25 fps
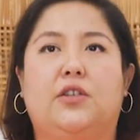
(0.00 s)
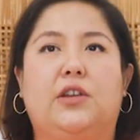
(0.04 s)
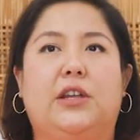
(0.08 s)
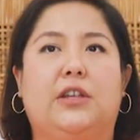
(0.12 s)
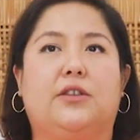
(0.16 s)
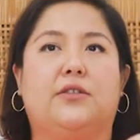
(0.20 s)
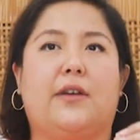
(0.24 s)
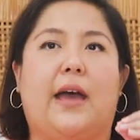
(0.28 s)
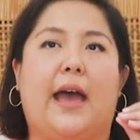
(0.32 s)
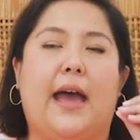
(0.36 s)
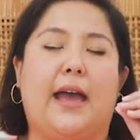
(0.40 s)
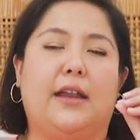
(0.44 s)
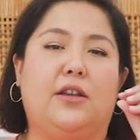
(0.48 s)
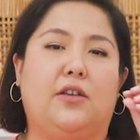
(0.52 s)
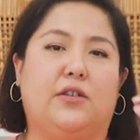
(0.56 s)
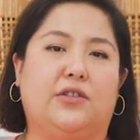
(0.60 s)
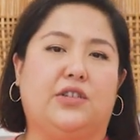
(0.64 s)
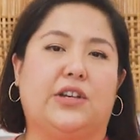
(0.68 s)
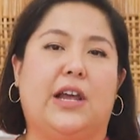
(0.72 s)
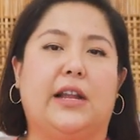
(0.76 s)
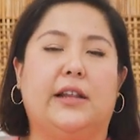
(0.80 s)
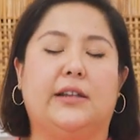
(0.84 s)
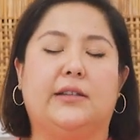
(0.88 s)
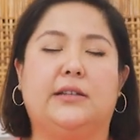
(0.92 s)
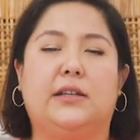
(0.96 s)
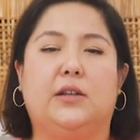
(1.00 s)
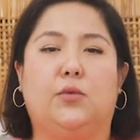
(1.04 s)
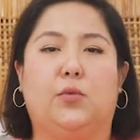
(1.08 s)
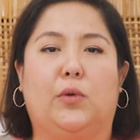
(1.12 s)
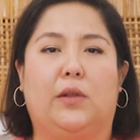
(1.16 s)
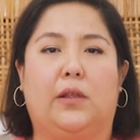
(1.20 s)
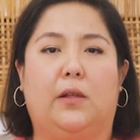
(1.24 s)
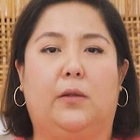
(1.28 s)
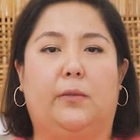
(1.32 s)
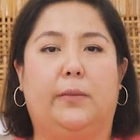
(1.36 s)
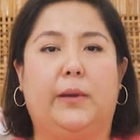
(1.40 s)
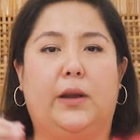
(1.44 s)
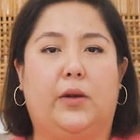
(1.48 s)
need to add your gelatine with a
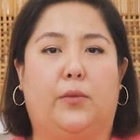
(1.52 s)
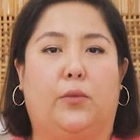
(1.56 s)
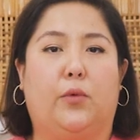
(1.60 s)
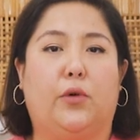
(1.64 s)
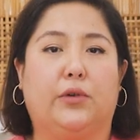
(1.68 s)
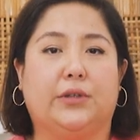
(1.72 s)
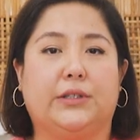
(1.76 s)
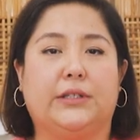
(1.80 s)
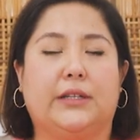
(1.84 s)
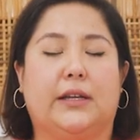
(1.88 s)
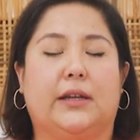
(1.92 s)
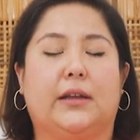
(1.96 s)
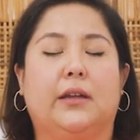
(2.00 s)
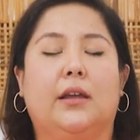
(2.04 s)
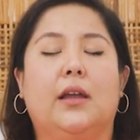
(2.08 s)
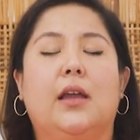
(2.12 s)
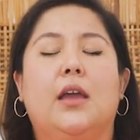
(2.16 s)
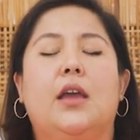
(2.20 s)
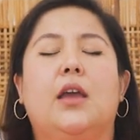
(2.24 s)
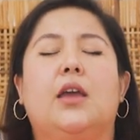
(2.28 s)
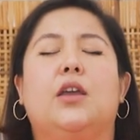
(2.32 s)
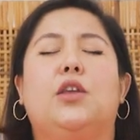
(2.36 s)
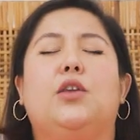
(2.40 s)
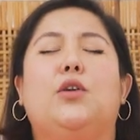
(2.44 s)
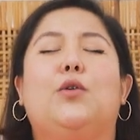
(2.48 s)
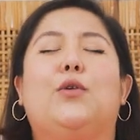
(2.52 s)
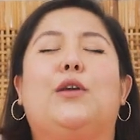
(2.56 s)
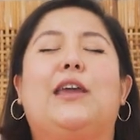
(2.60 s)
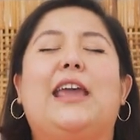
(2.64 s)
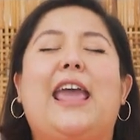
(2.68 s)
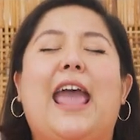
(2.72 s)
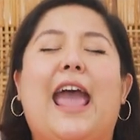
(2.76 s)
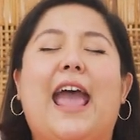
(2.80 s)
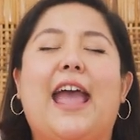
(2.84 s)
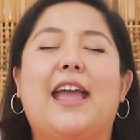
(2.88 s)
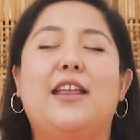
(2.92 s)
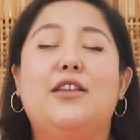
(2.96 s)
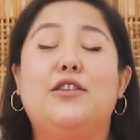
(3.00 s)
little bit of water. You
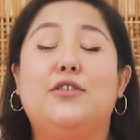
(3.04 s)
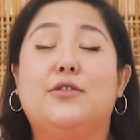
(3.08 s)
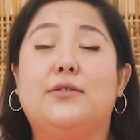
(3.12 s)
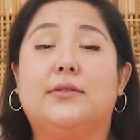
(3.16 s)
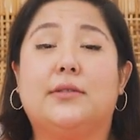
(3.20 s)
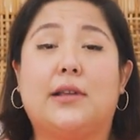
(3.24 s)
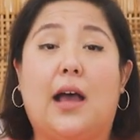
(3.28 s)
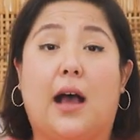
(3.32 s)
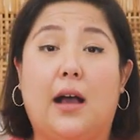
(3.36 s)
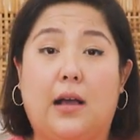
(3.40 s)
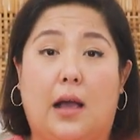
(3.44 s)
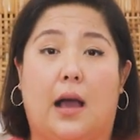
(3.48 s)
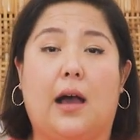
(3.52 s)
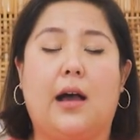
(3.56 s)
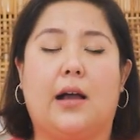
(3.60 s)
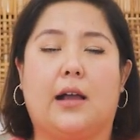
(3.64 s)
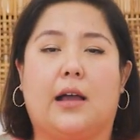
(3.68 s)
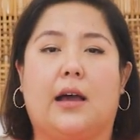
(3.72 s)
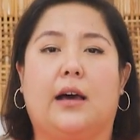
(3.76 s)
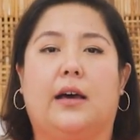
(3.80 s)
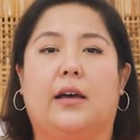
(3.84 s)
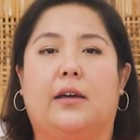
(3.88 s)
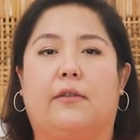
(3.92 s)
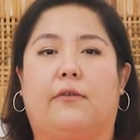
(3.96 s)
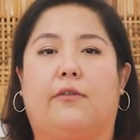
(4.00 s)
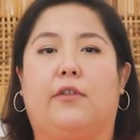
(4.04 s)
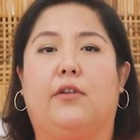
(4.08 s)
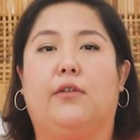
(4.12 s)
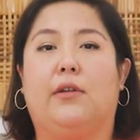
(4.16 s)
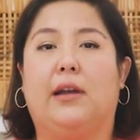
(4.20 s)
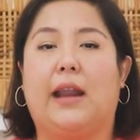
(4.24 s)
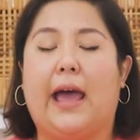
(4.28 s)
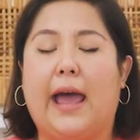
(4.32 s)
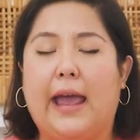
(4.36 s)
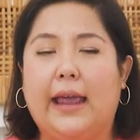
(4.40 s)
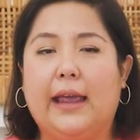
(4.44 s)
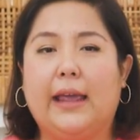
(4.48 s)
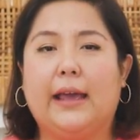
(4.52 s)
can use agar if you
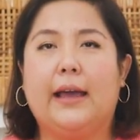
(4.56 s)
like,